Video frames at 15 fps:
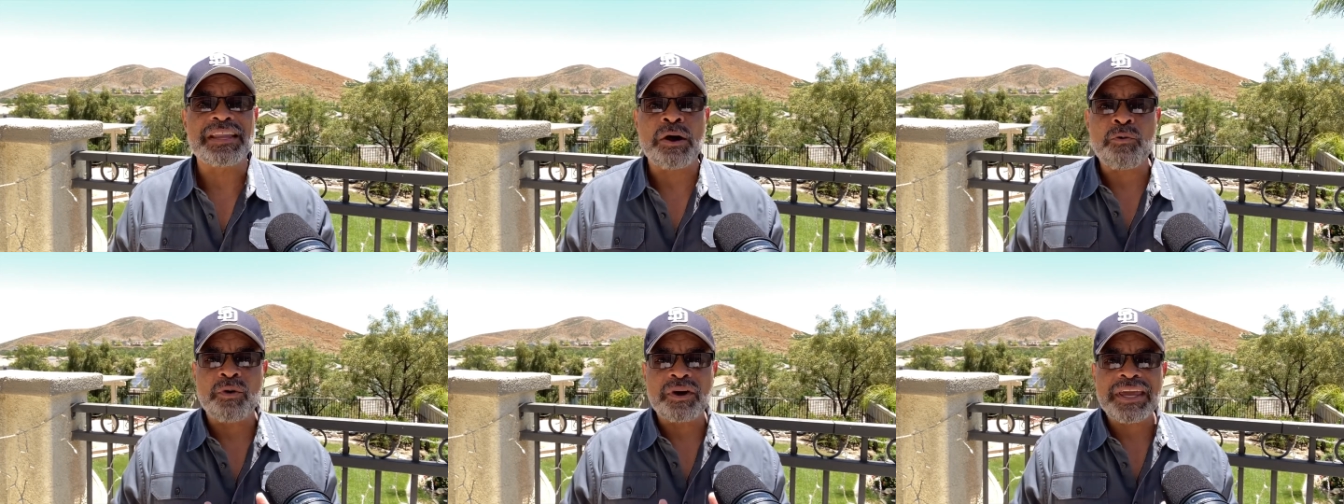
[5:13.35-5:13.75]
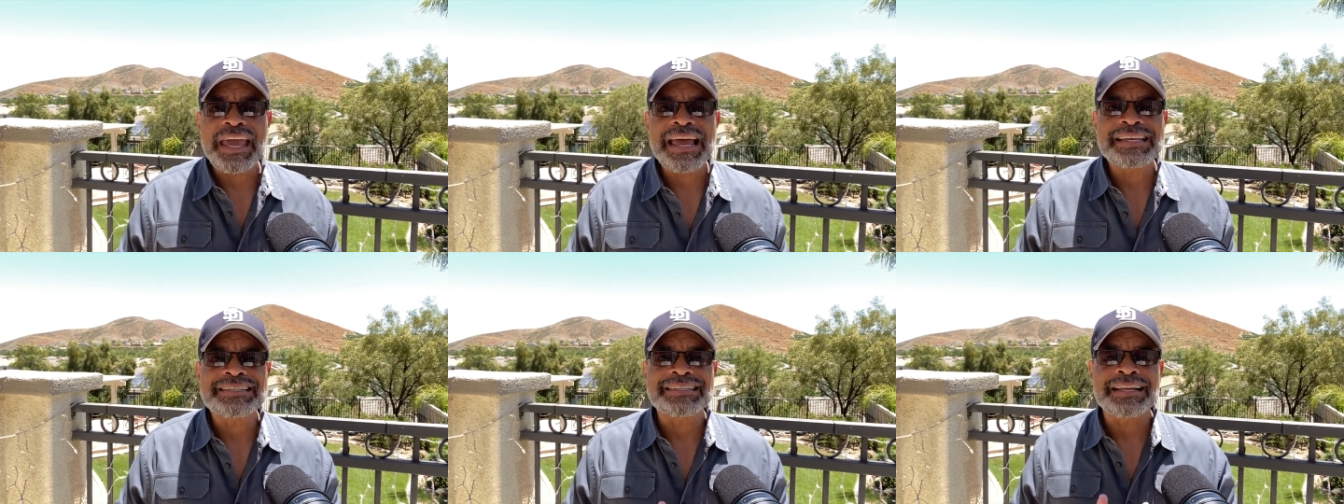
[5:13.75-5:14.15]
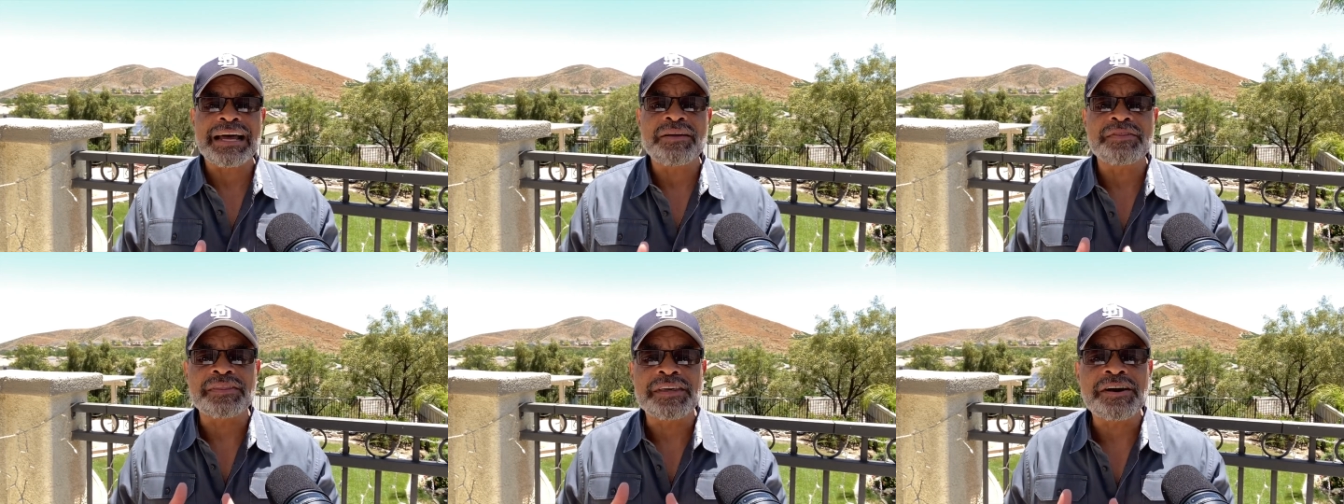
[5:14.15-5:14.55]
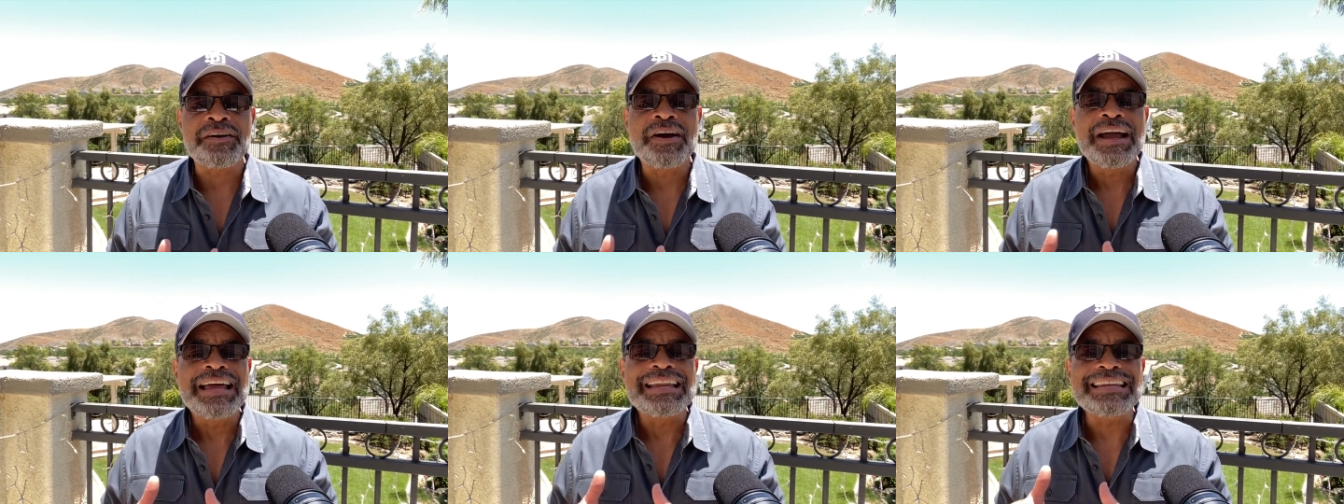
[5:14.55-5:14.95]
that will cancel out
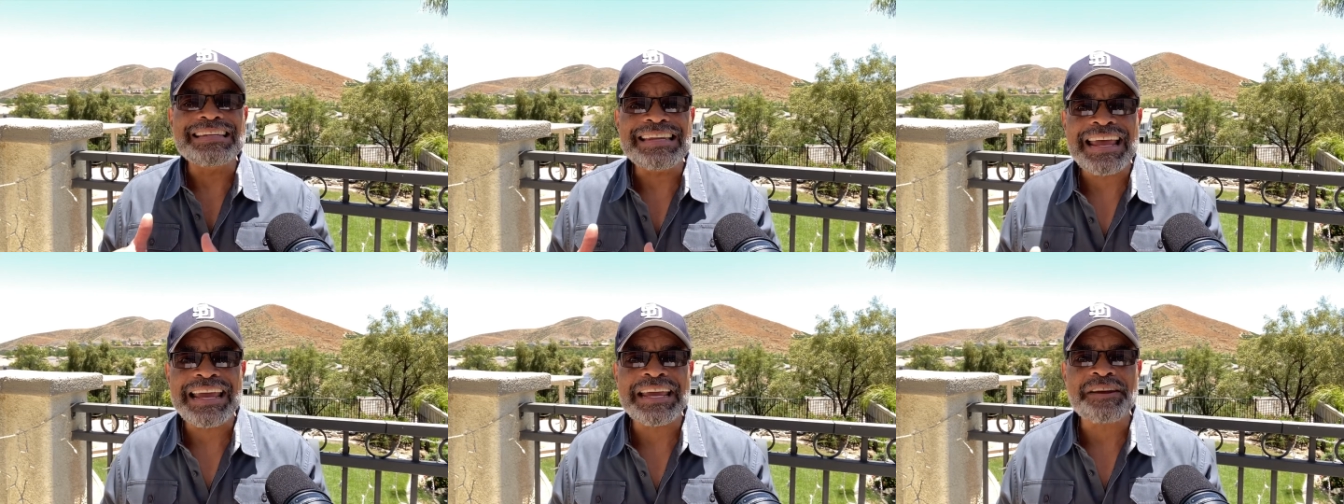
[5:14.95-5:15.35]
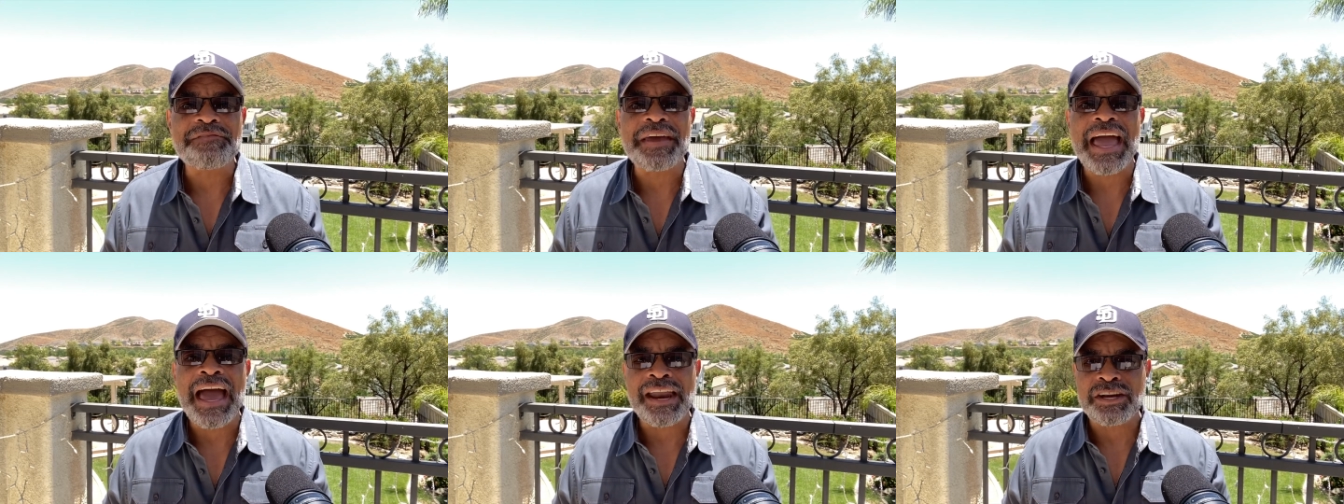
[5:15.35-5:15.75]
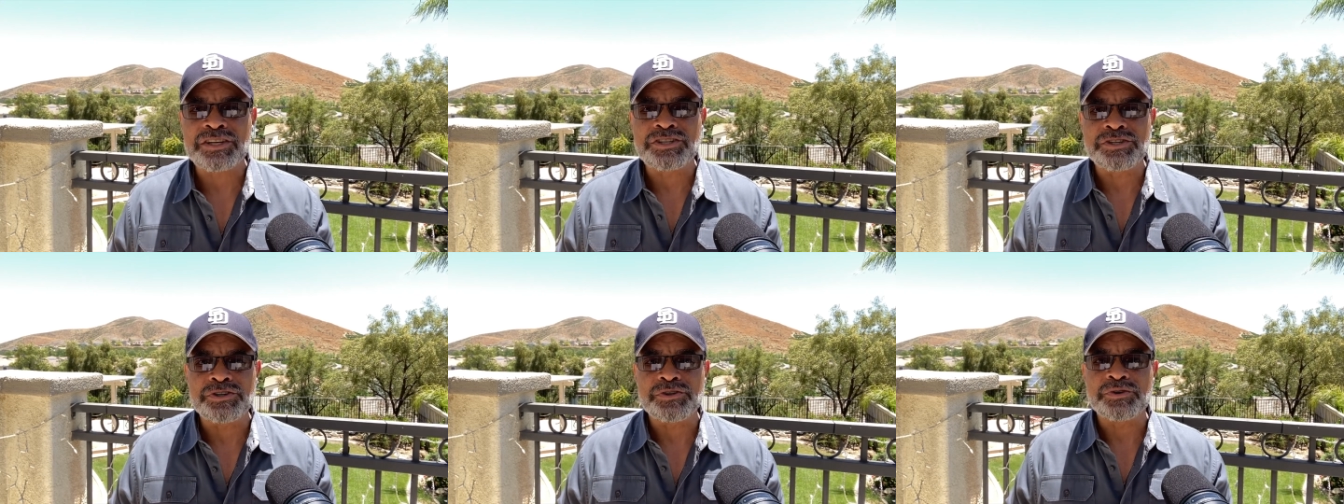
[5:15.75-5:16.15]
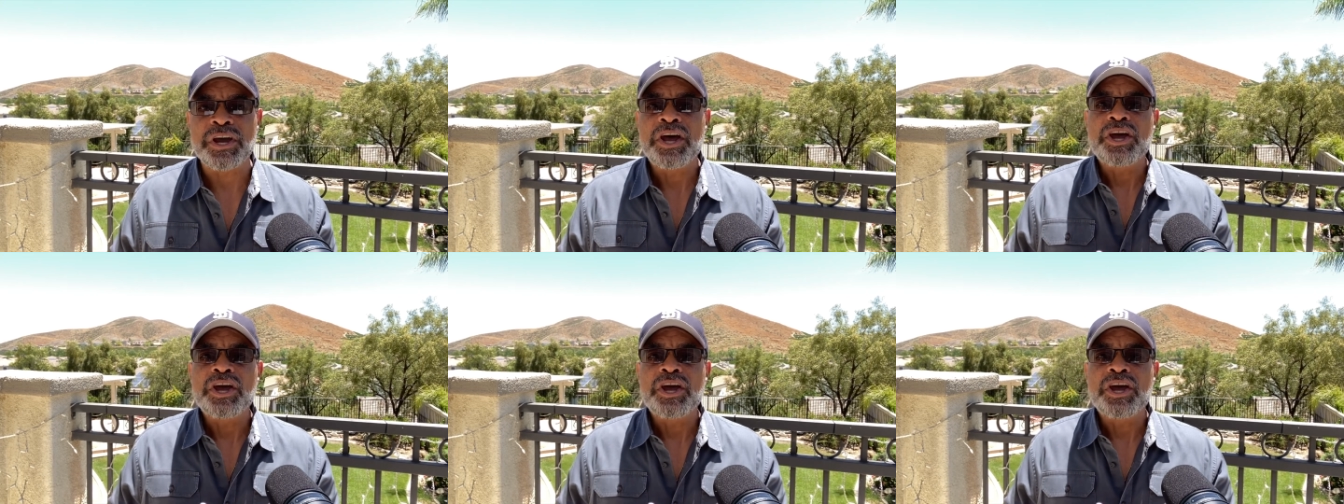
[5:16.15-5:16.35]
their negative attitude.